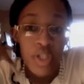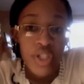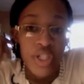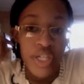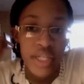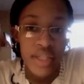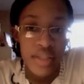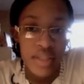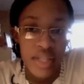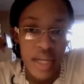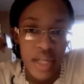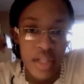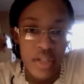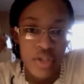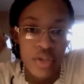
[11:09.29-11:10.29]
But once you're
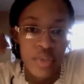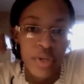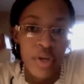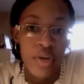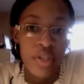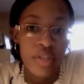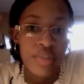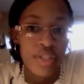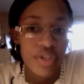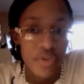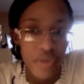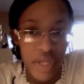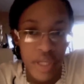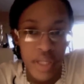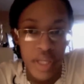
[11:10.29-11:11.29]
in this challenge, we're
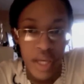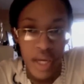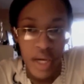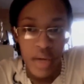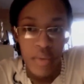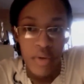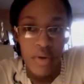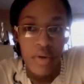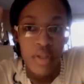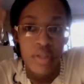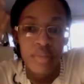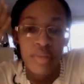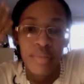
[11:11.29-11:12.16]
going to be treating the hair.